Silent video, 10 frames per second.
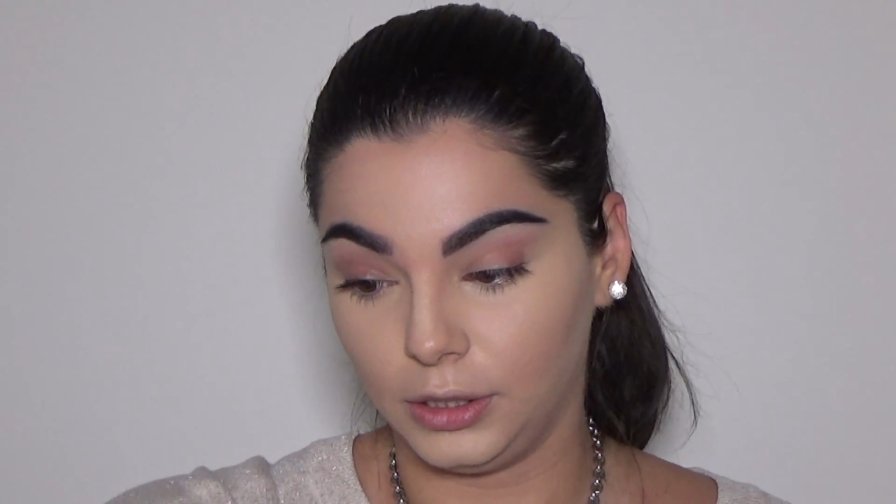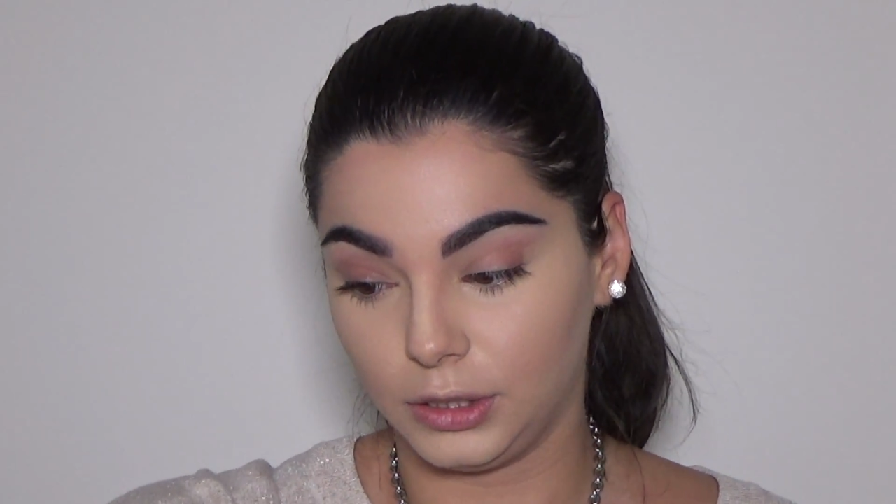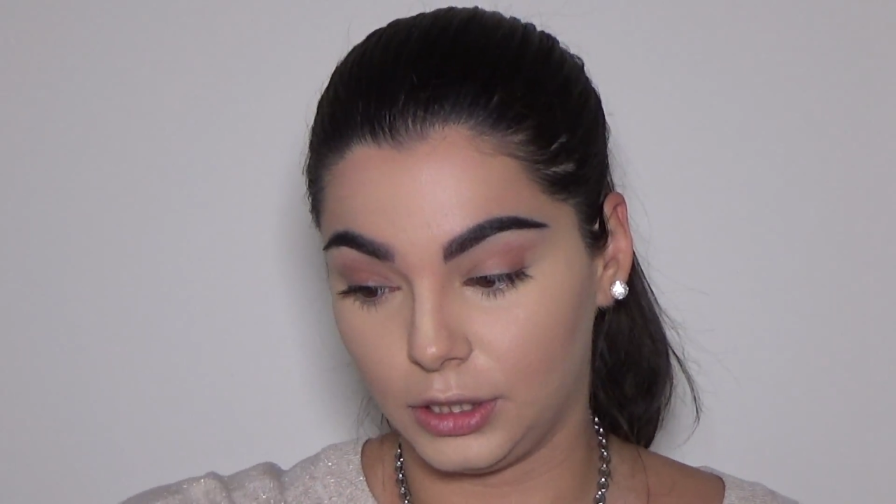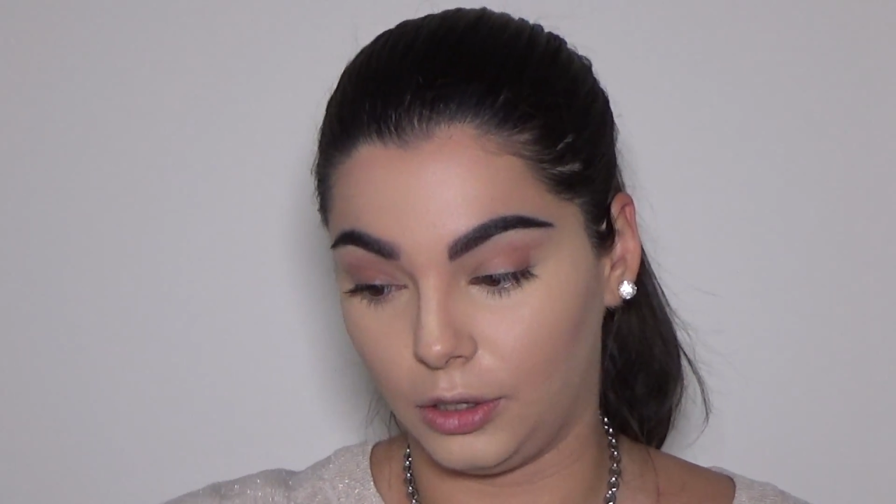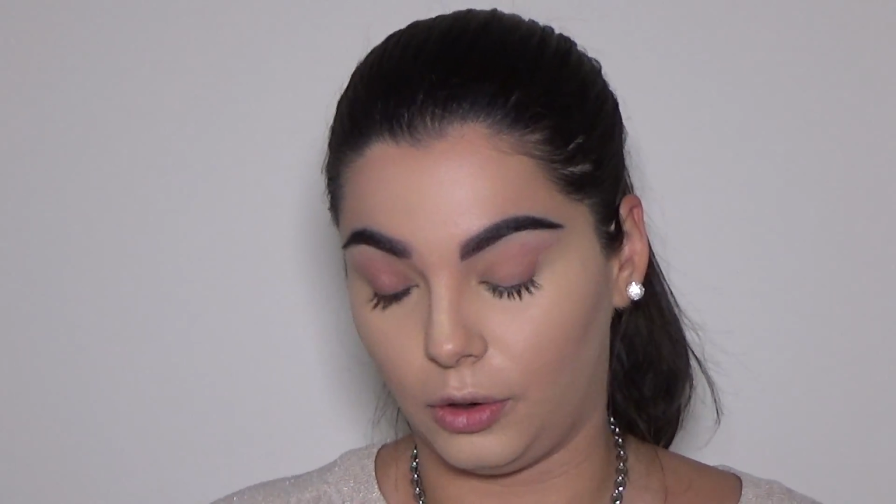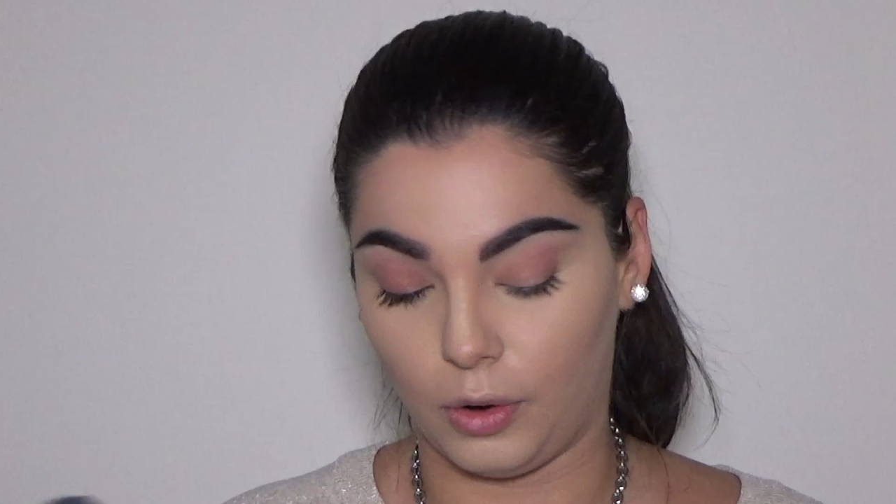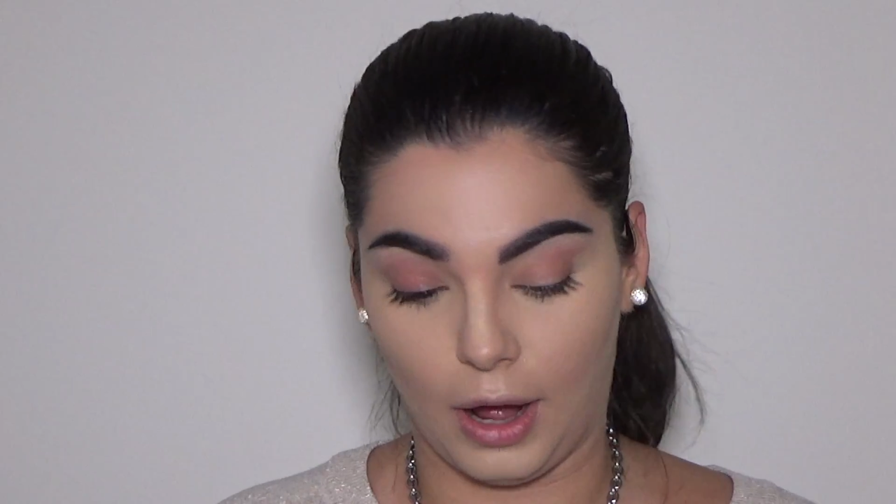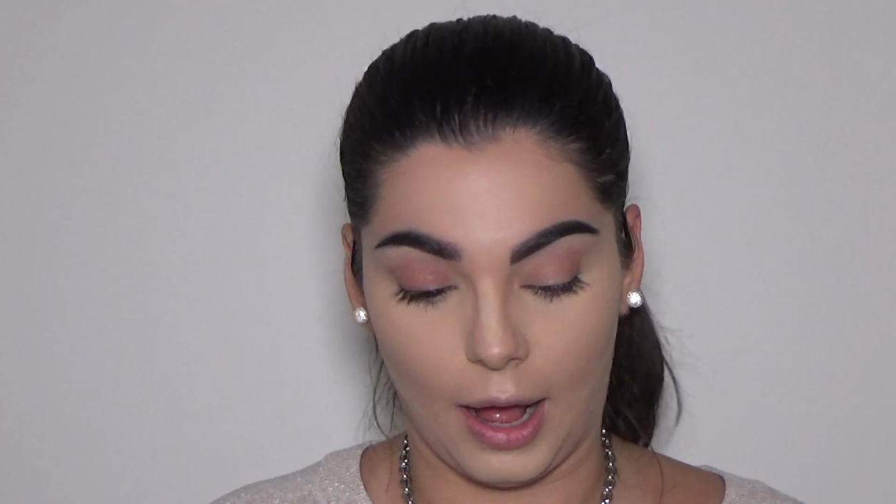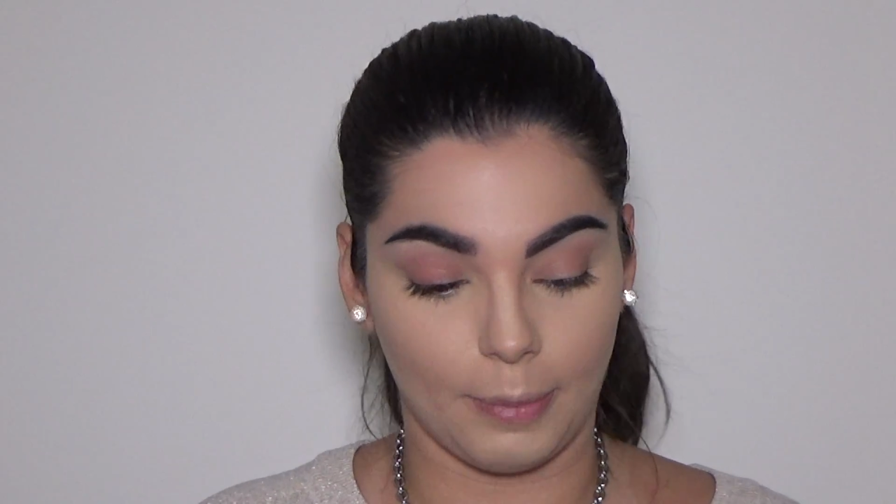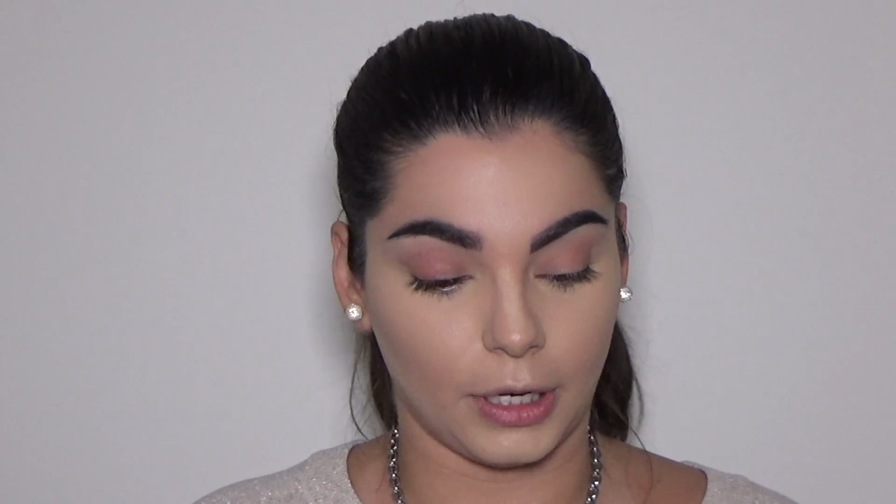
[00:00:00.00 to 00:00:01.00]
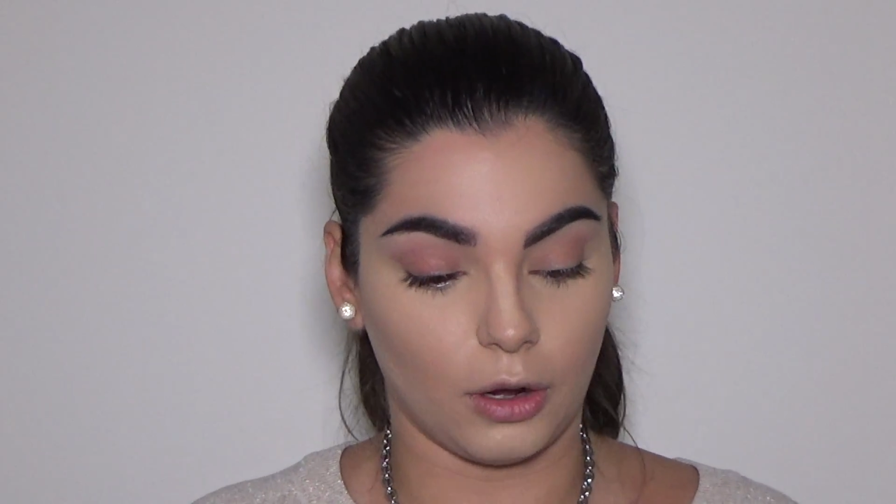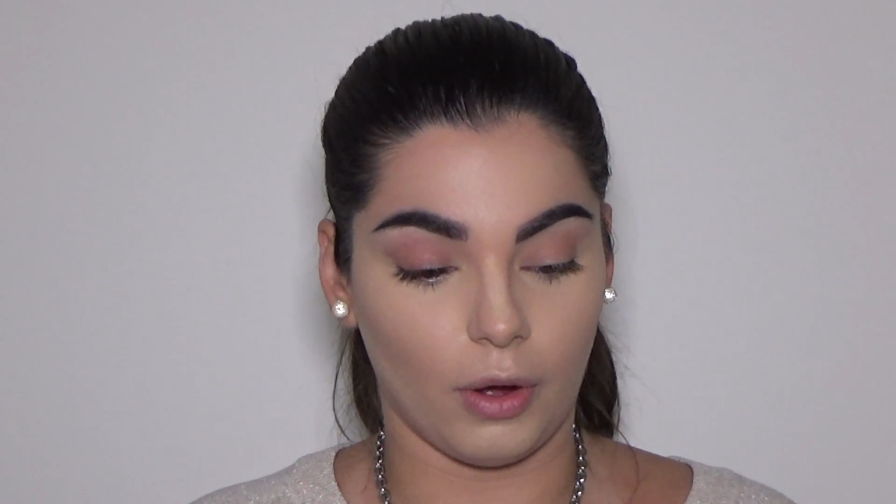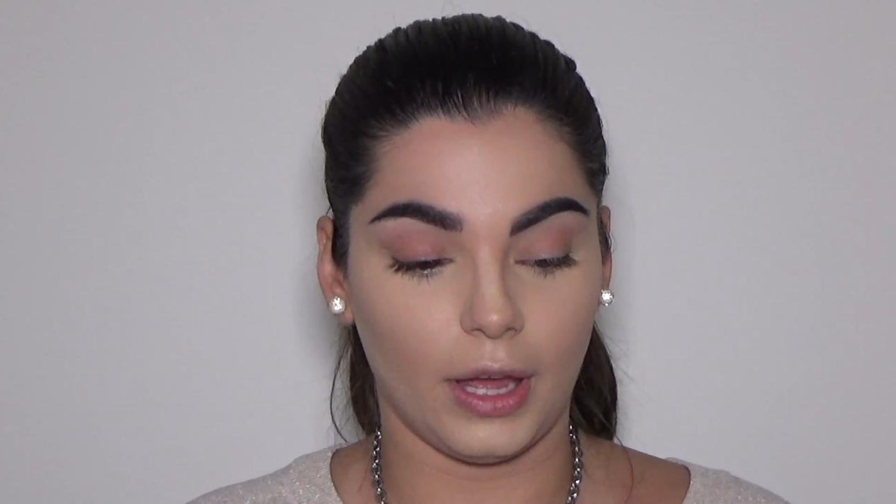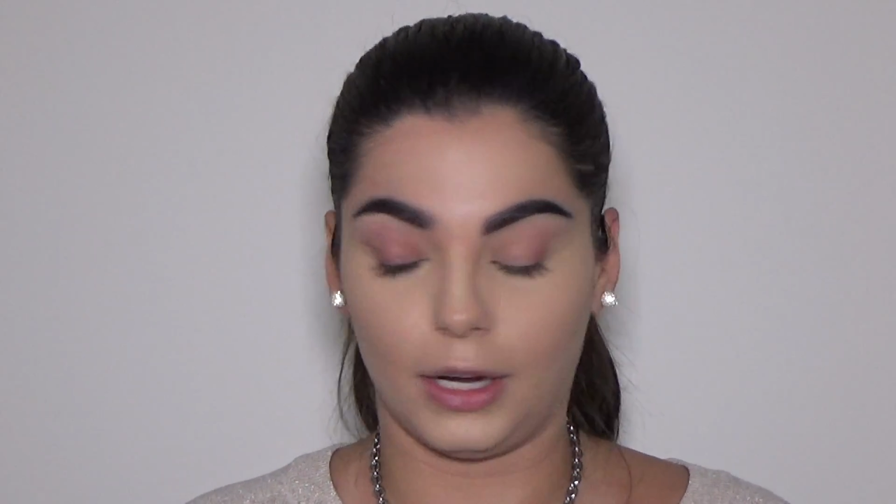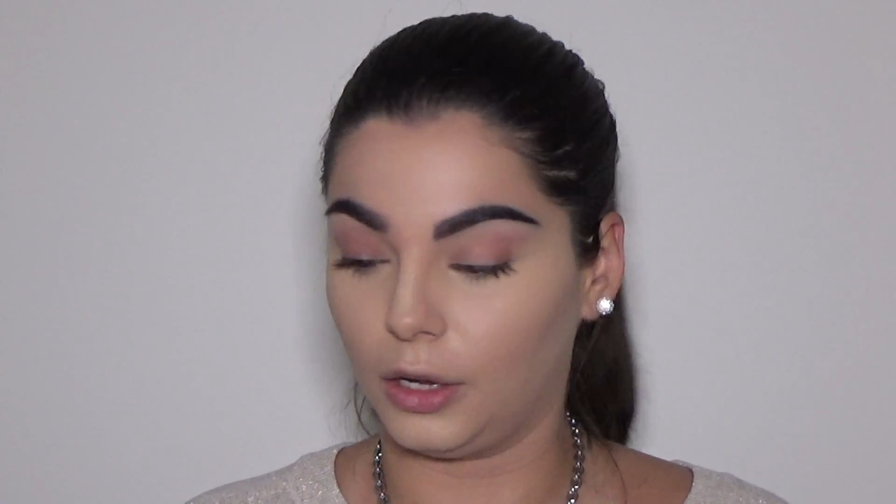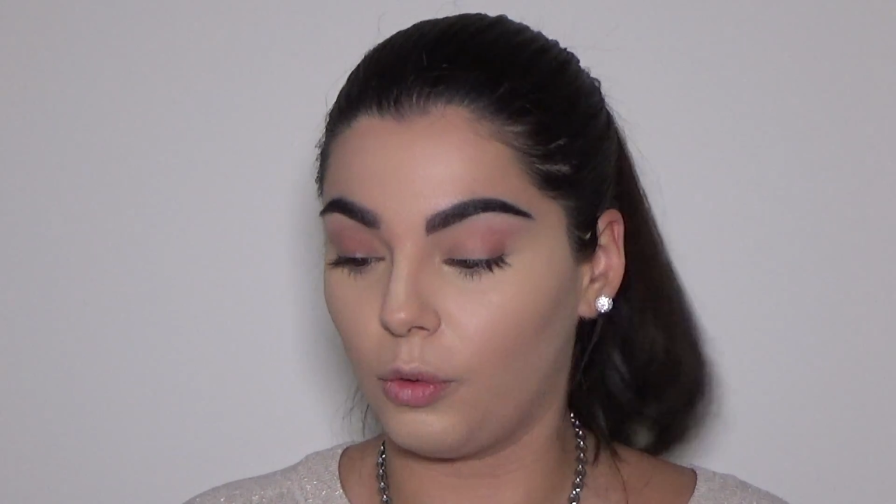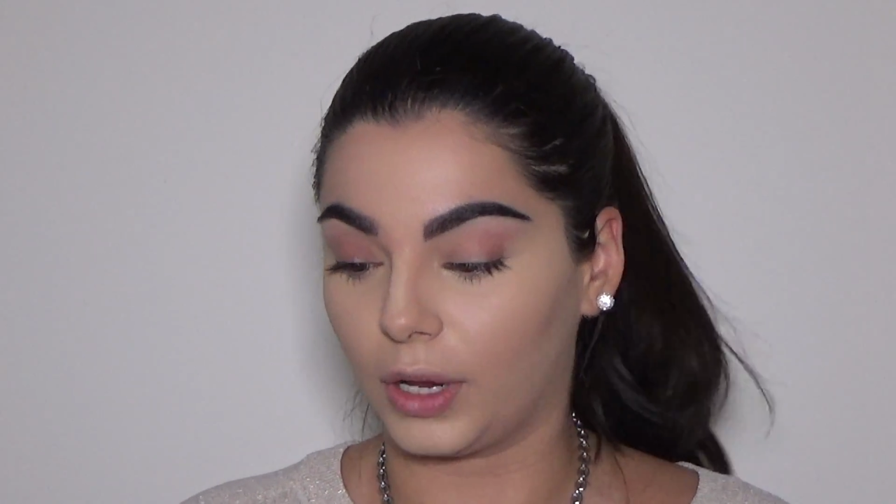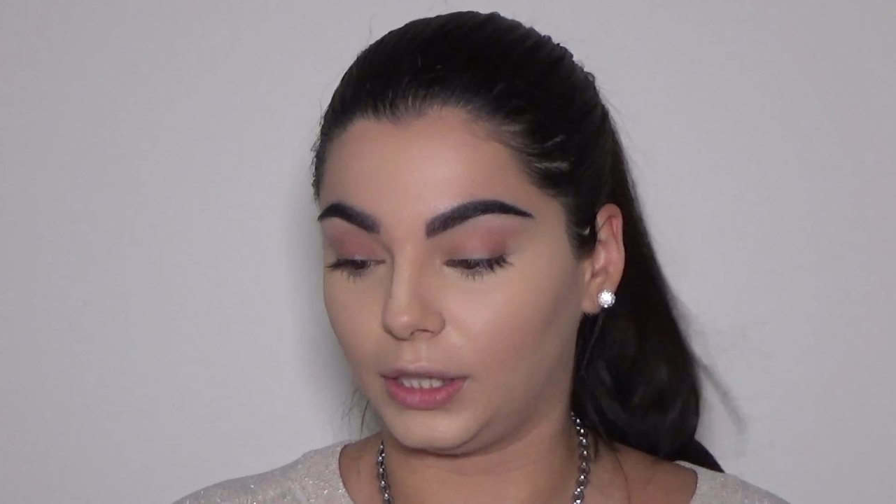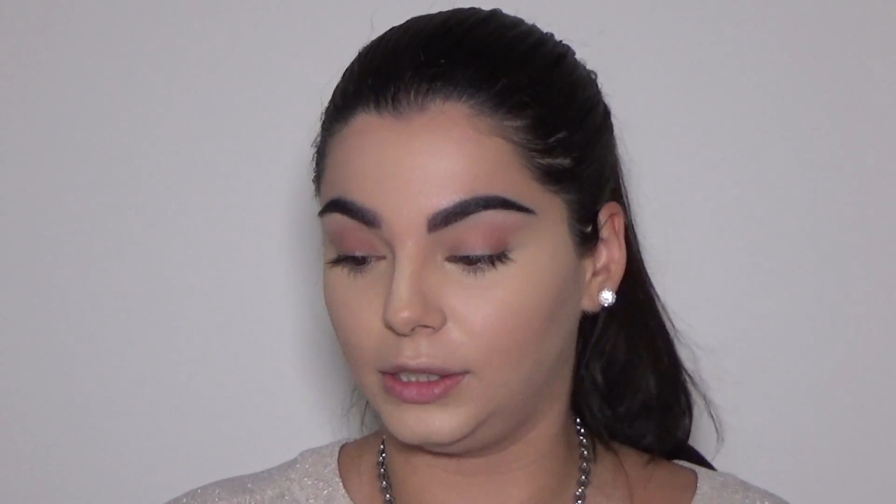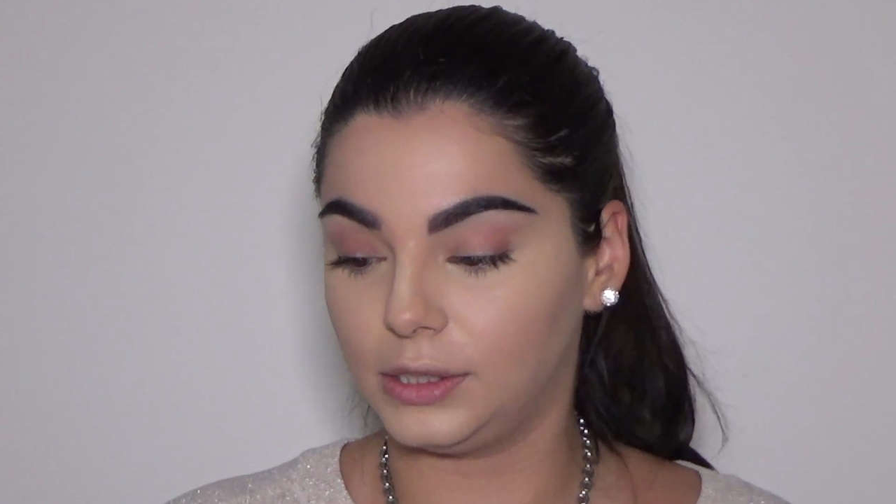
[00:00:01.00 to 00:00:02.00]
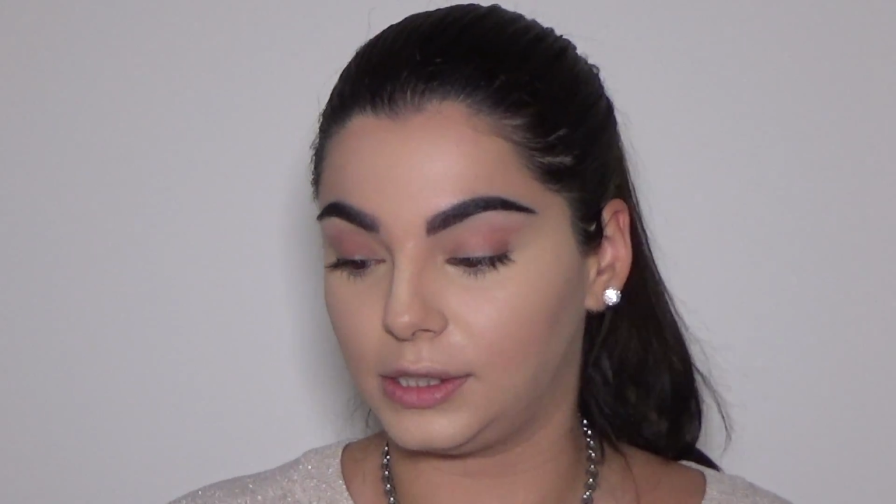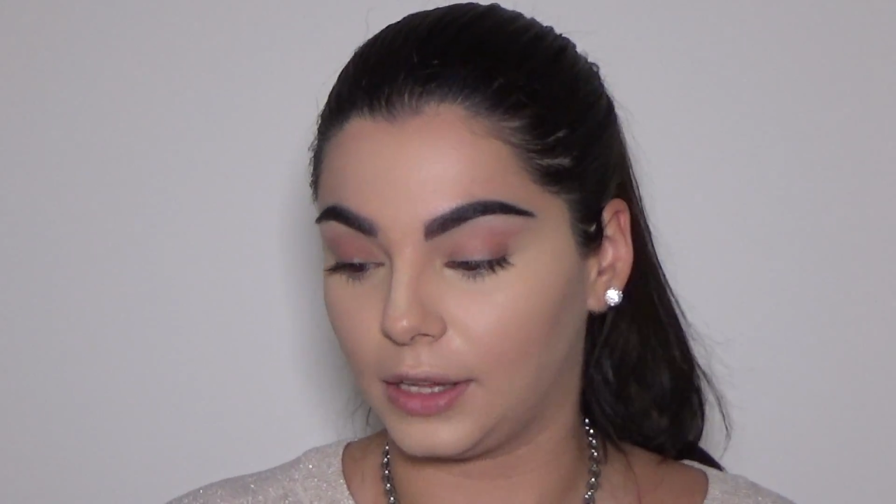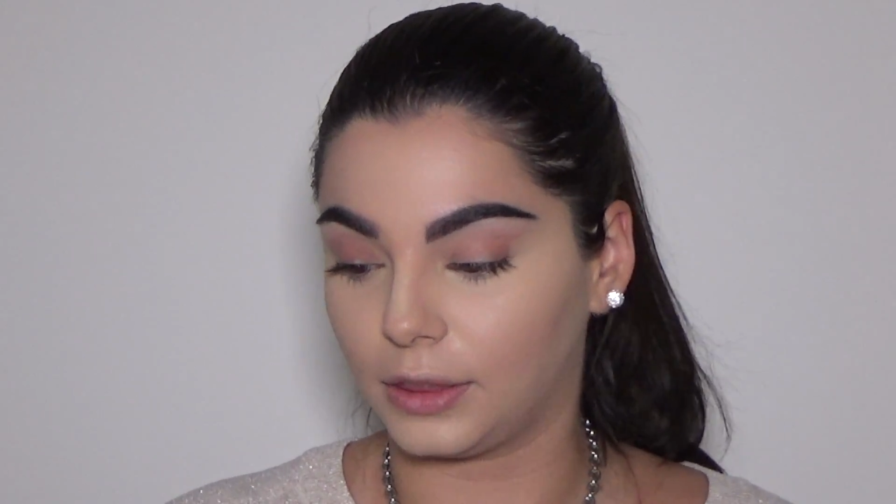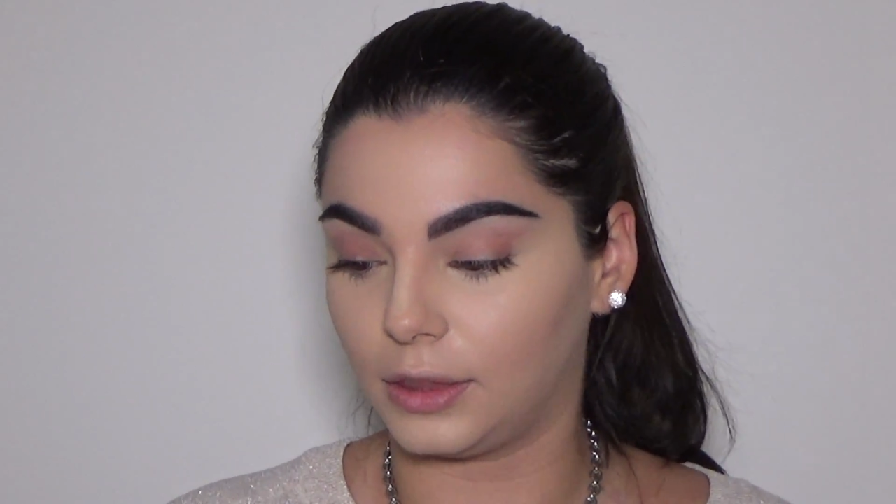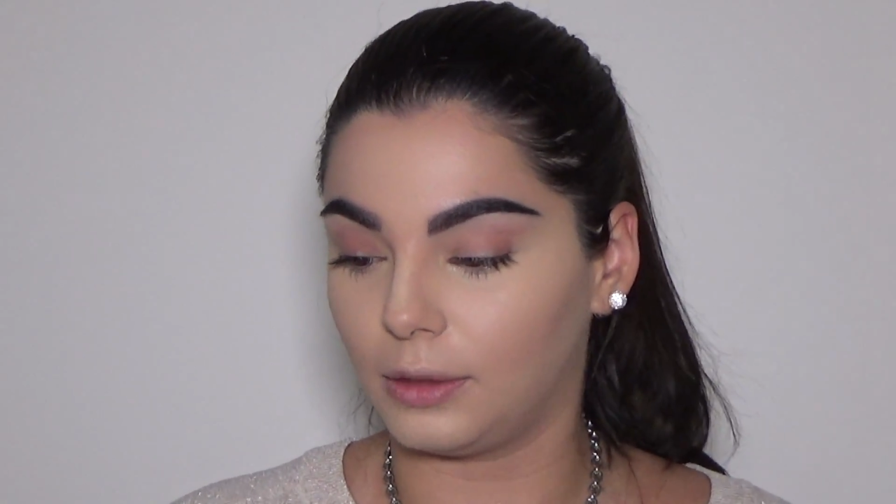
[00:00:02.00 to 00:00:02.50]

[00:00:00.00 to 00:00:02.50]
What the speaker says: so I'm going to go ahead and quickly set